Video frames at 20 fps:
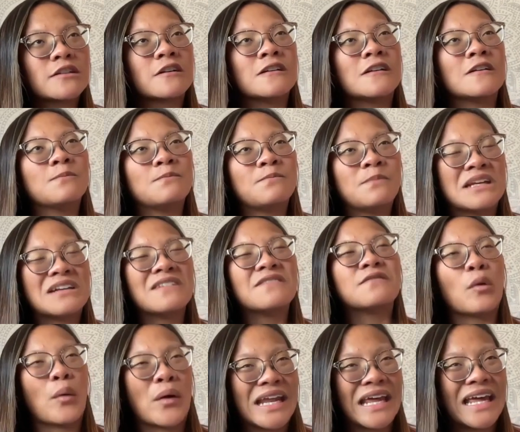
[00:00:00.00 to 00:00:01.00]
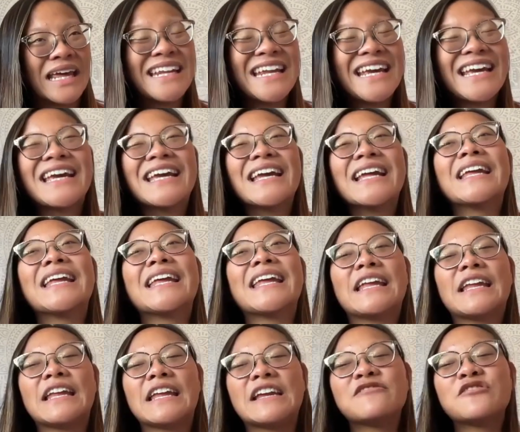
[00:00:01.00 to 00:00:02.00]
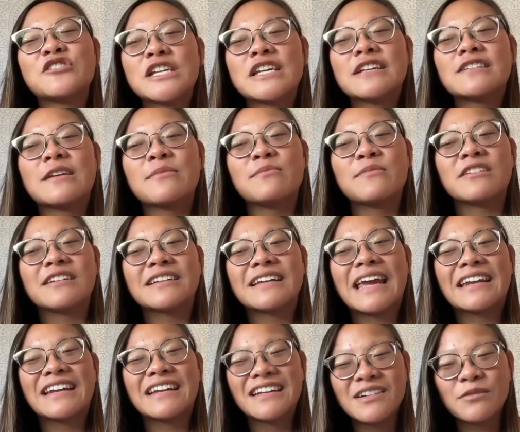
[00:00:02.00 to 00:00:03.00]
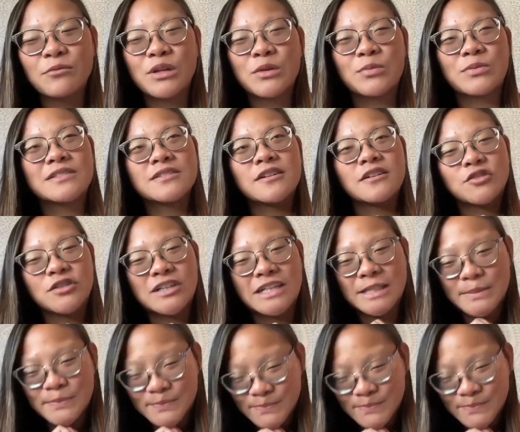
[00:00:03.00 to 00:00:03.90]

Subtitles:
could have been avoided if she had communicated with Prince Aldric.